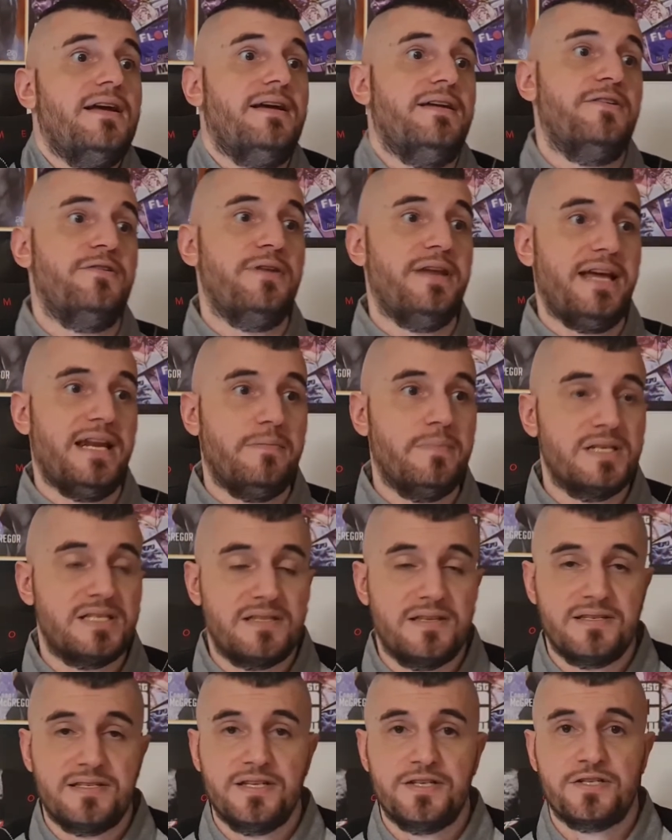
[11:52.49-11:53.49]
A unanimous
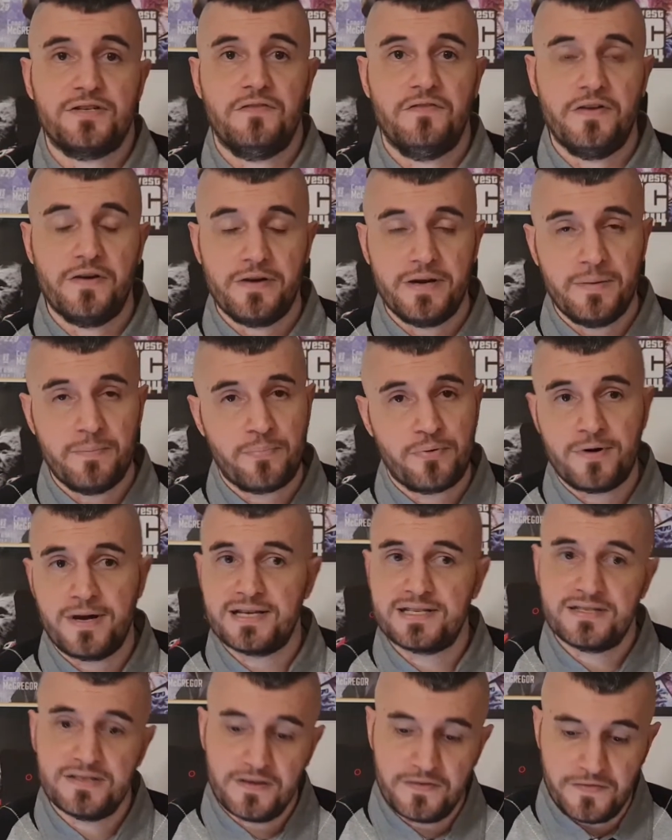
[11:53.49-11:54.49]
decision. Very
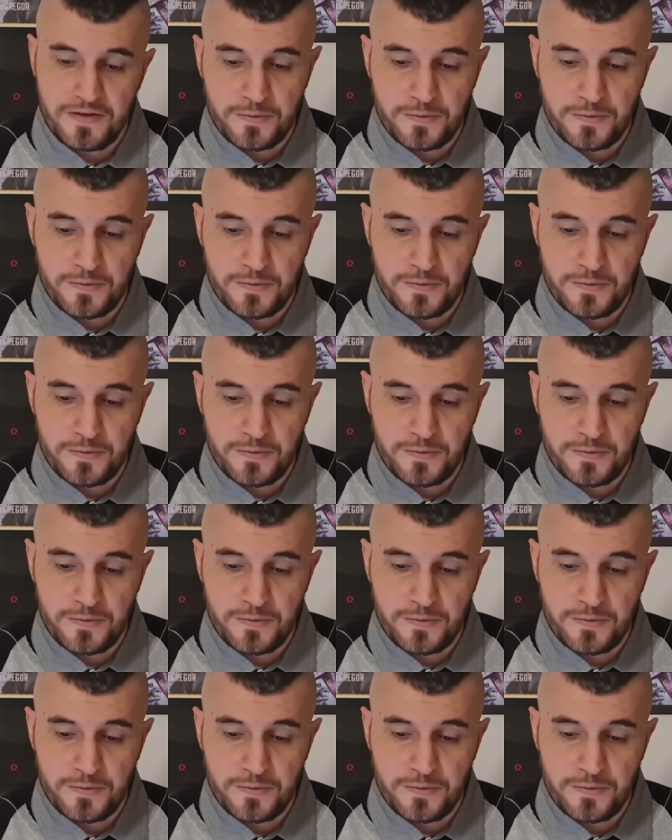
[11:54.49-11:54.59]
impressive.